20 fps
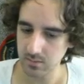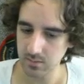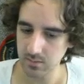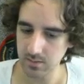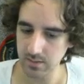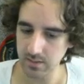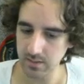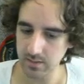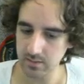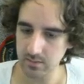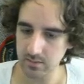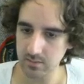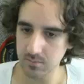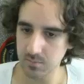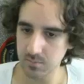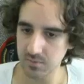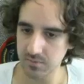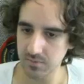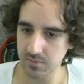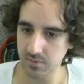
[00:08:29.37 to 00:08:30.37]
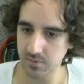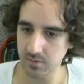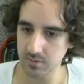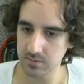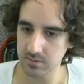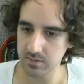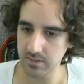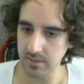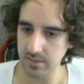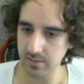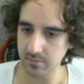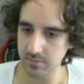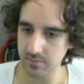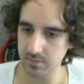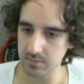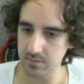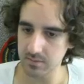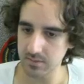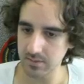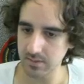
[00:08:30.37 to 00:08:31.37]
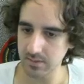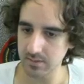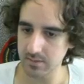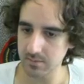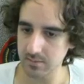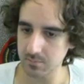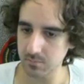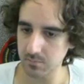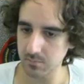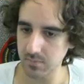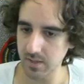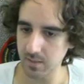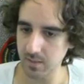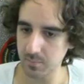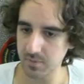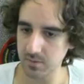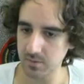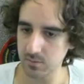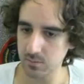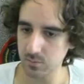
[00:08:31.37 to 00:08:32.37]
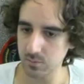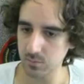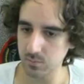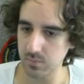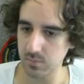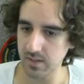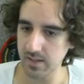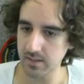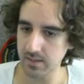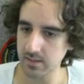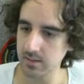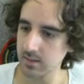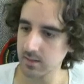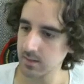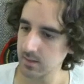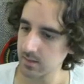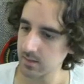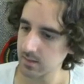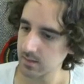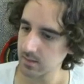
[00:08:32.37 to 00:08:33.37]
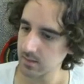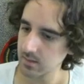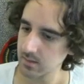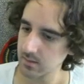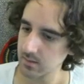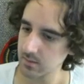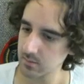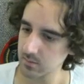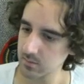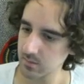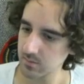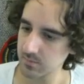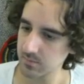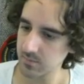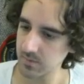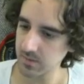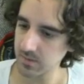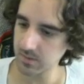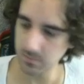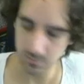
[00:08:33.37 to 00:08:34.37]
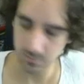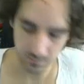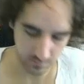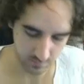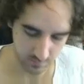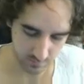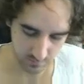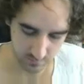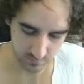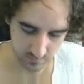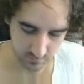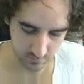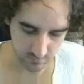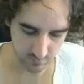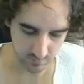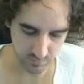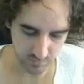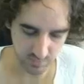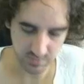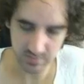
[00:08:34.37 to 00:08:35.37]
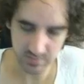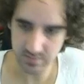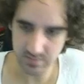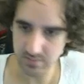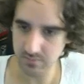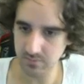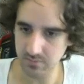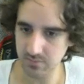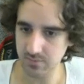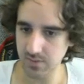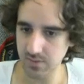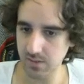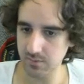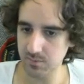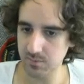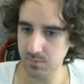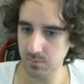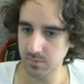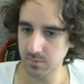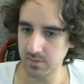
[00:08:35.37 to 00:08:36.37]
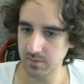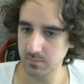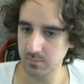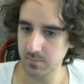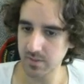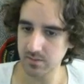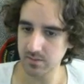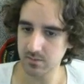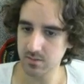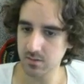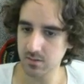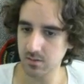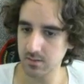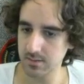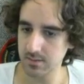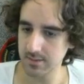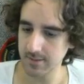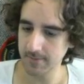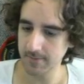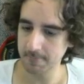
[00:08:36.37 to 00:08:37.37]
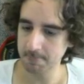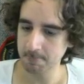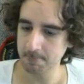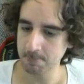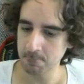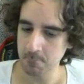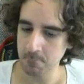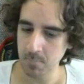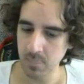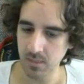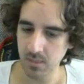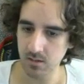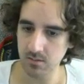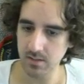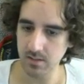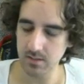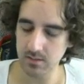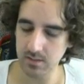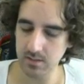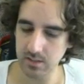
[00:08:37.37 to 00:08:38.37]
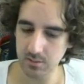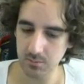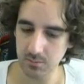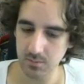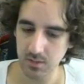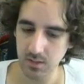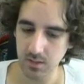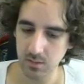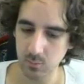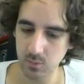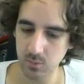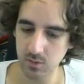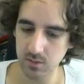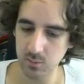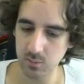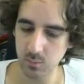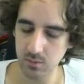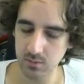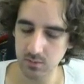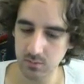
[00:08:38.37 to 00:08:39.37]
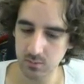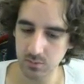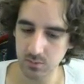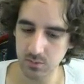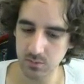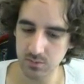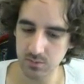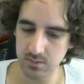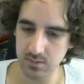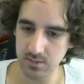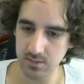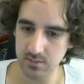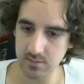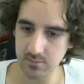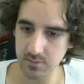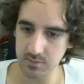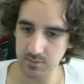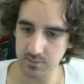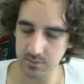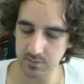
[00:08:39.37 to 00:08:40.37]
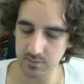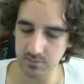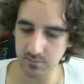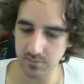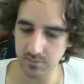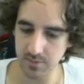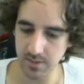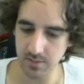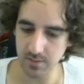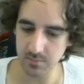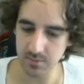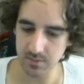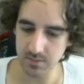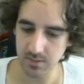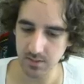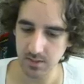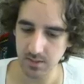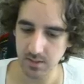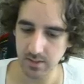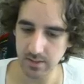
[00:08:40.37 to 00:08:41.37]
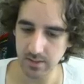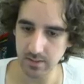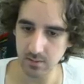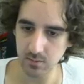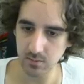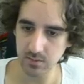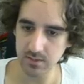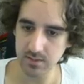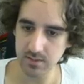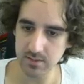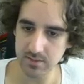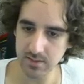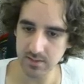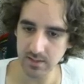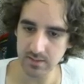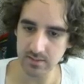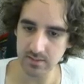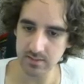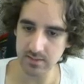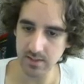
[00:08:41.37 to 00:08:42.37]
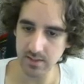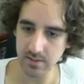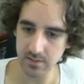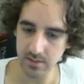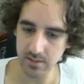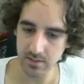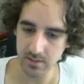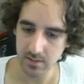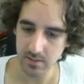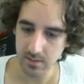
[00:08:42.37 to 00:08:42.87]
and I get this before and after. You see, it's helping to blend. So I think 0.75 is probably the best choice. Alright, now we only want to use this for certain frames and only inside this area,